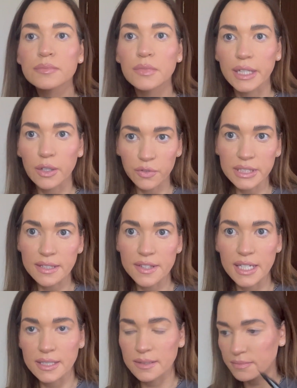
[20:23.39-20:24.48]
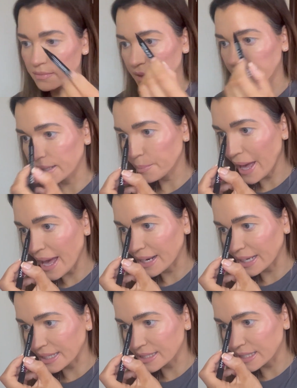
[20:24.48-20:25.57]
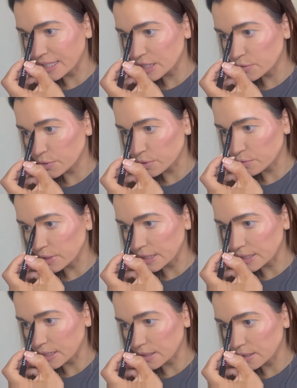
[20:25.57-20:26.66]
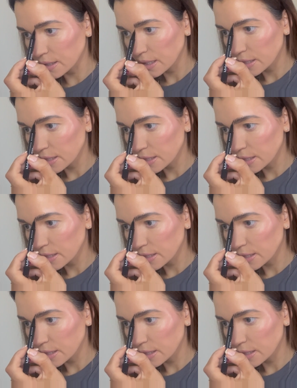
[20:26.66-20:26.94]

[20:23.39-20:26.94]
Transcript: Like obviously this pen exists for a reason.